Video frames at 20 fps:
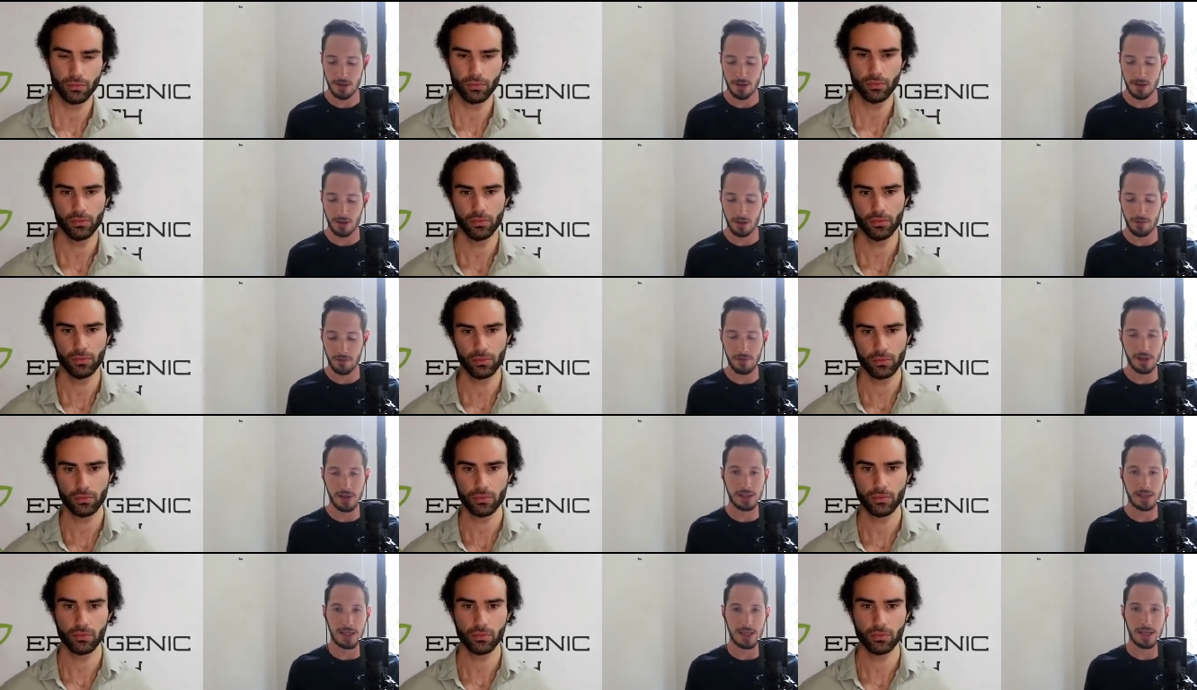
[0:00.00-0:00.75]

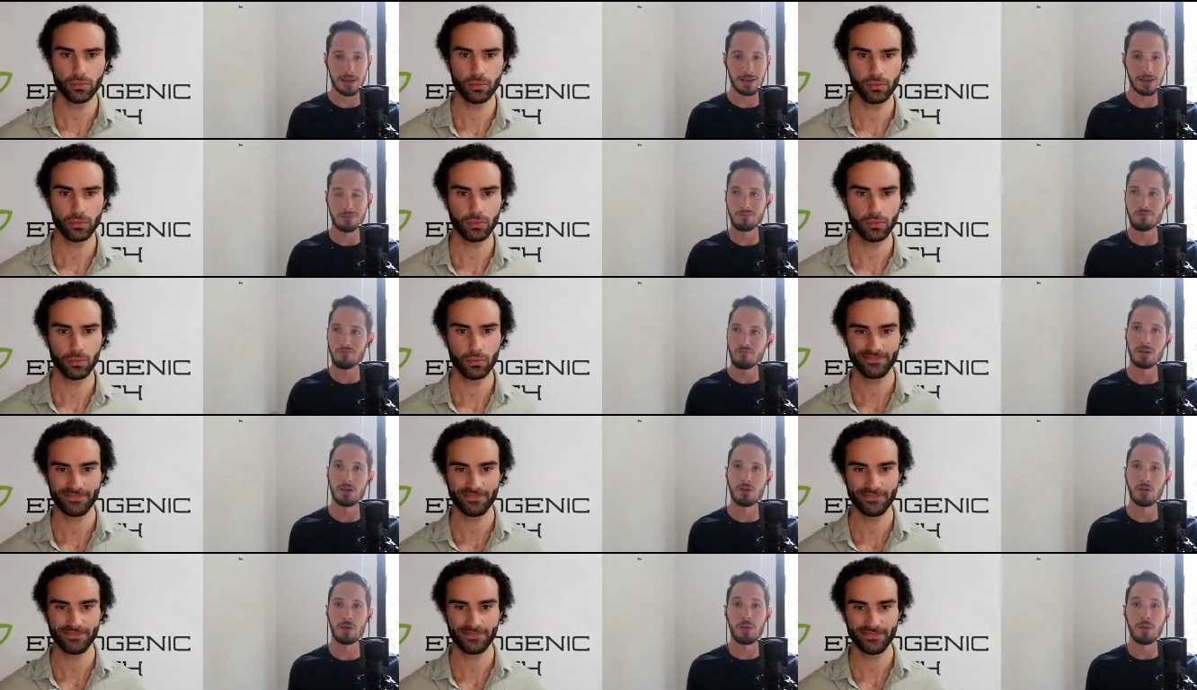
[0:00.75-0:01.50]
Speaker 1: conflicting
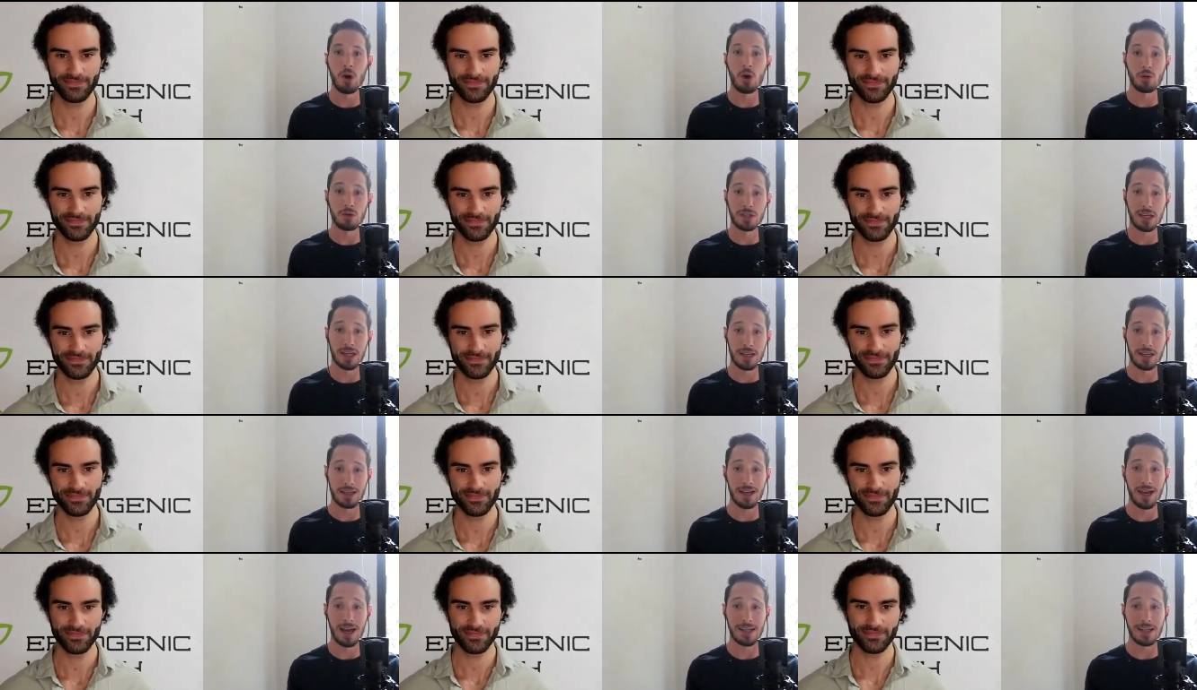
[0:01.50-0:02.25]
or
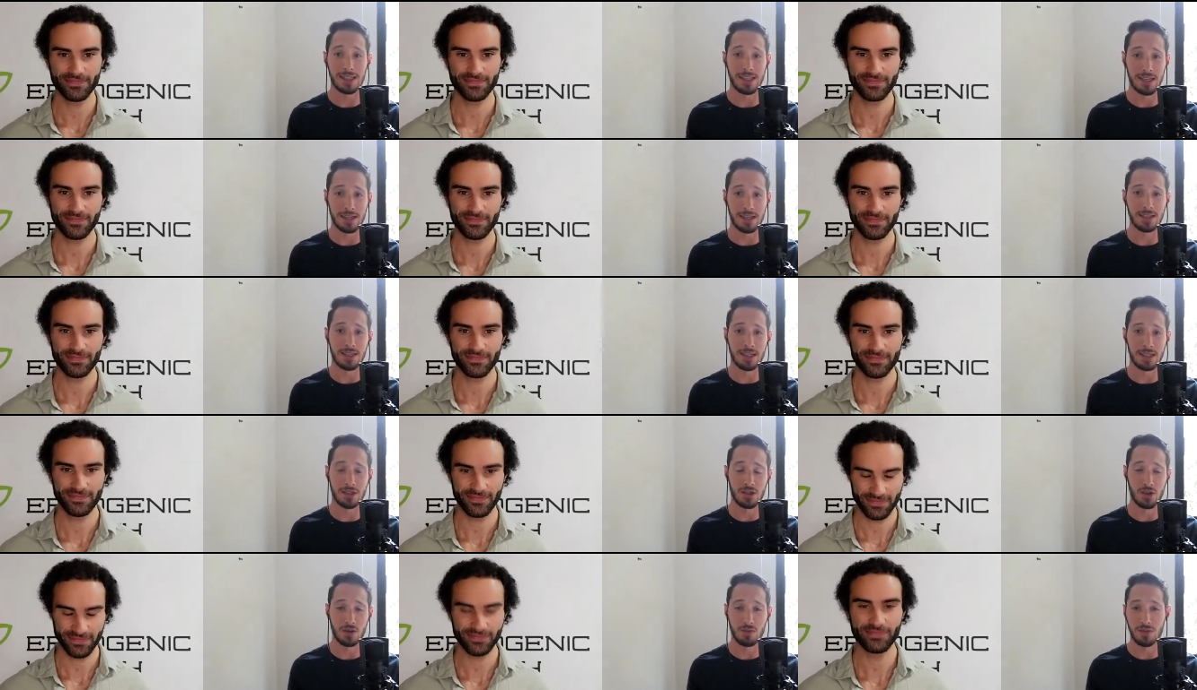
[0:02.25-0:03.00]
opposing ideas in
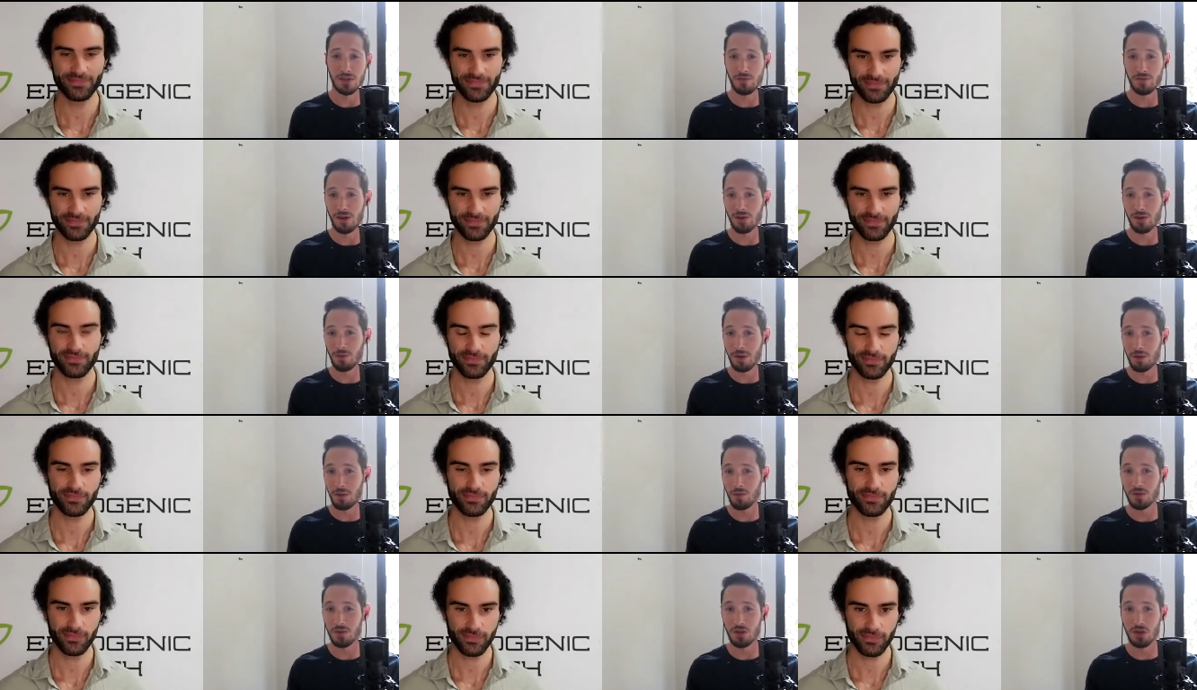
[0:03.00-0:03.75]
terms of whether
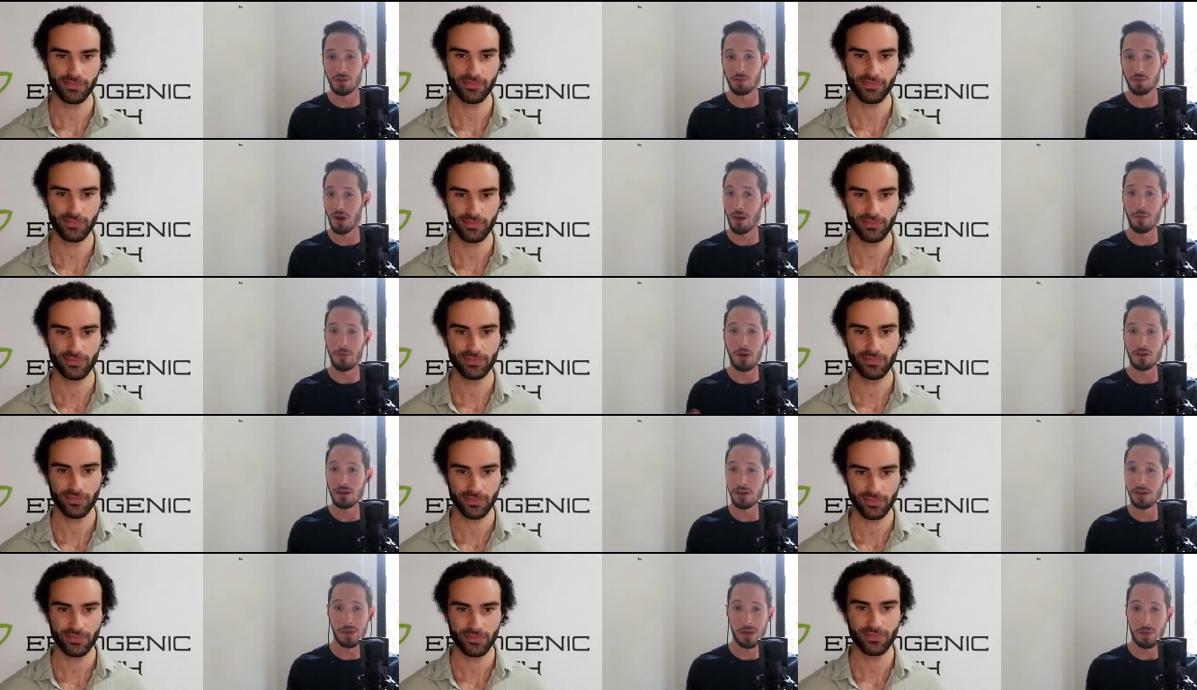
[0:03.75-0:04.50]
we should
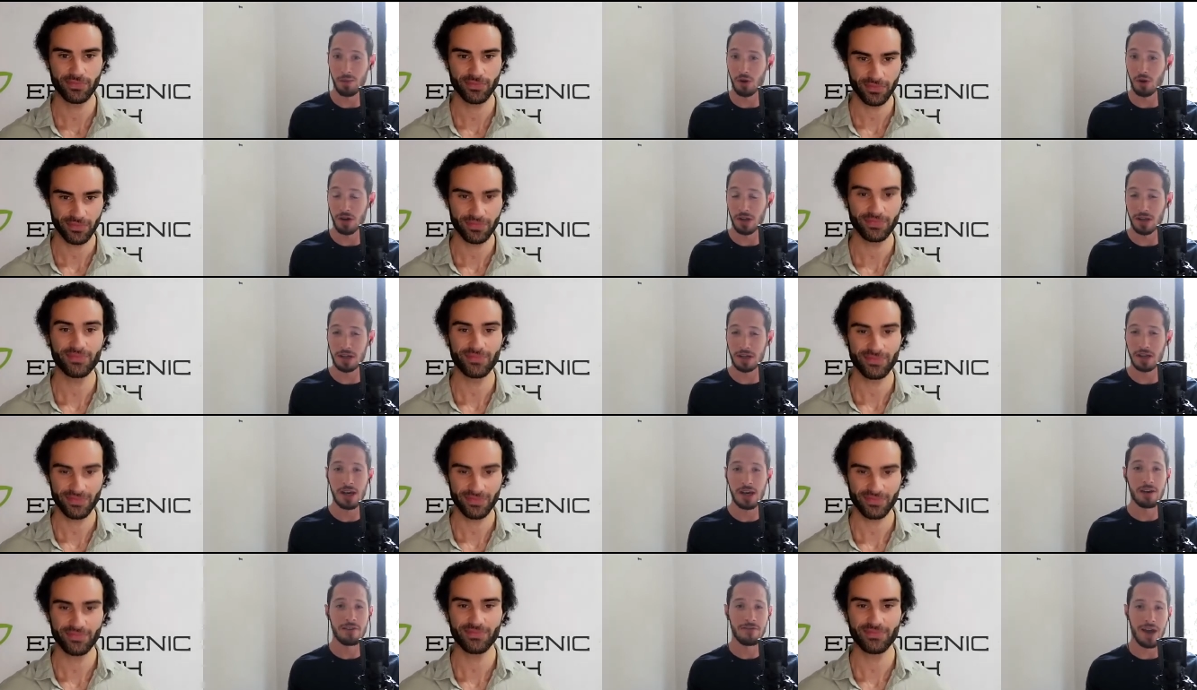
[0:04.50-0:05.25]
primarily be burning
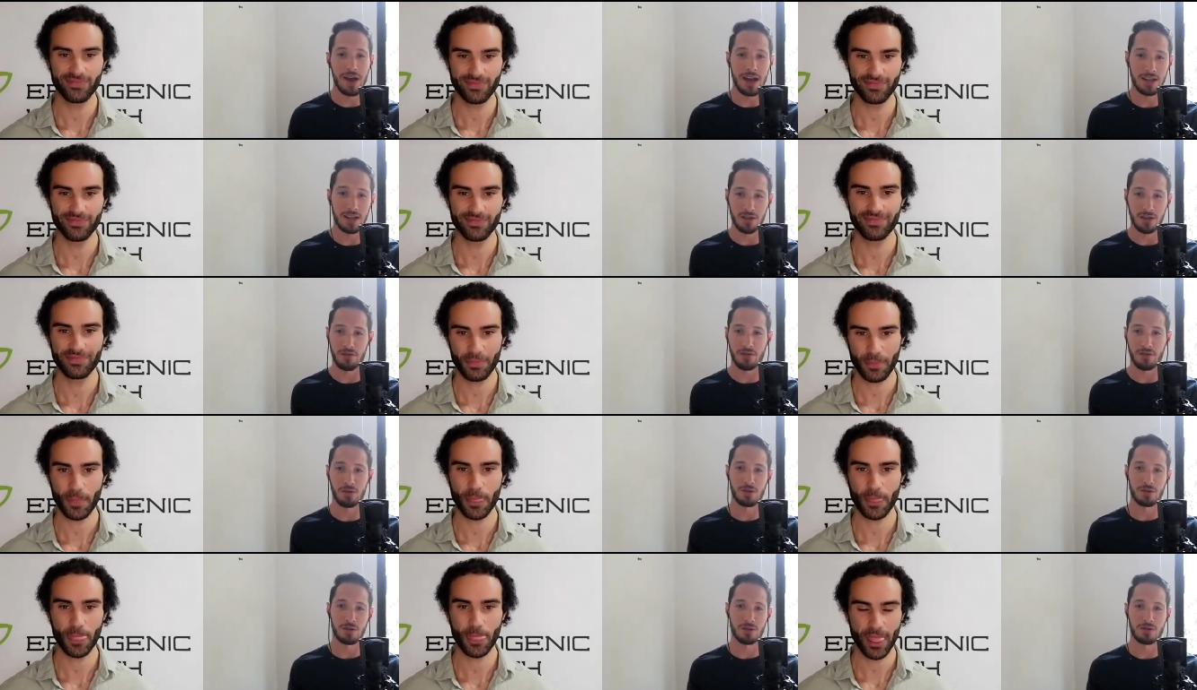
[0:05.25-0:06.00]
fat as a
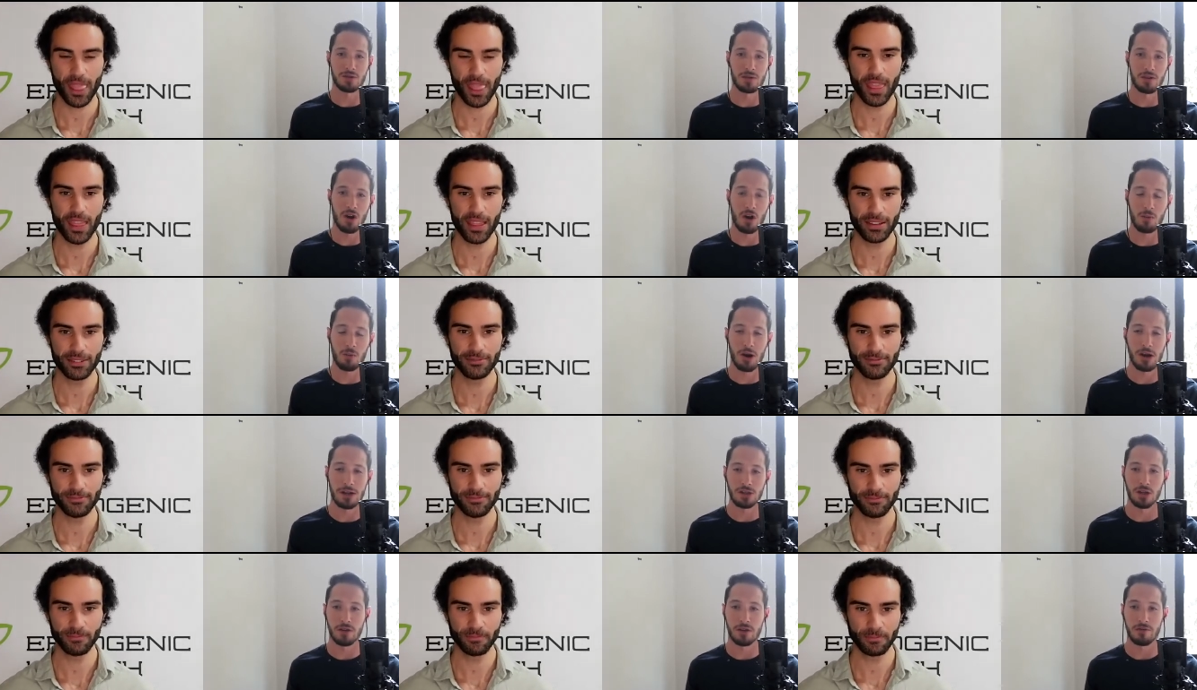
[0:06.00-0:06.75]
fuel or
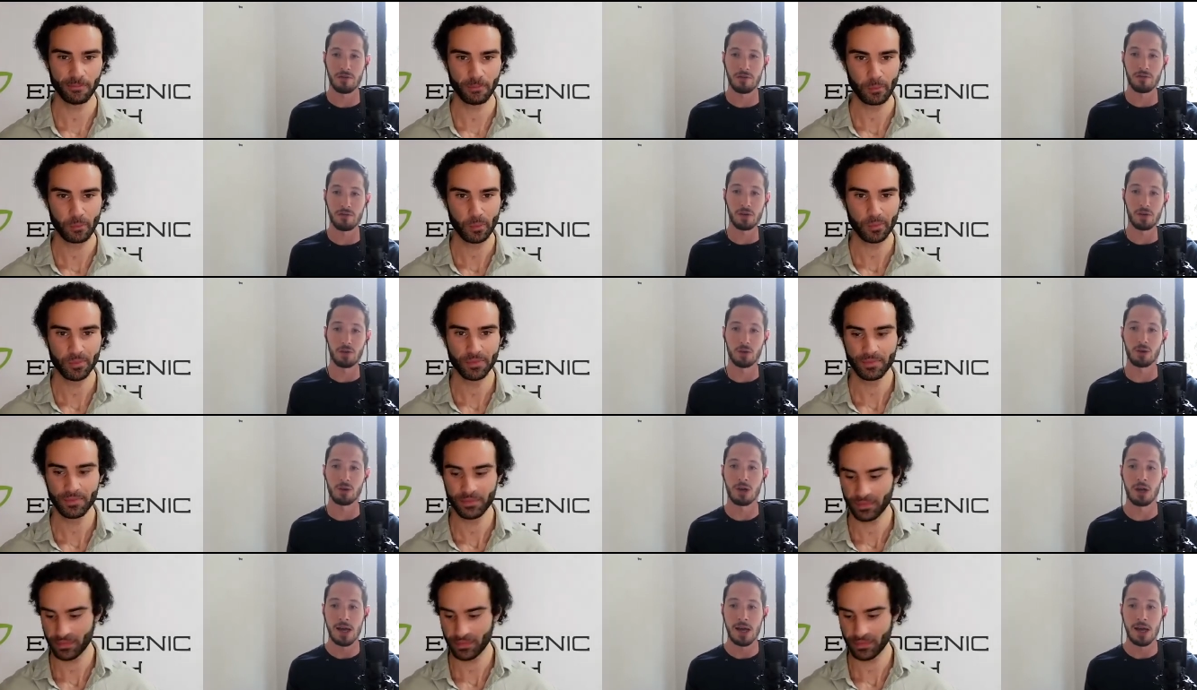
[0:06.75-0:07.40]
carbohydrate as a fuel.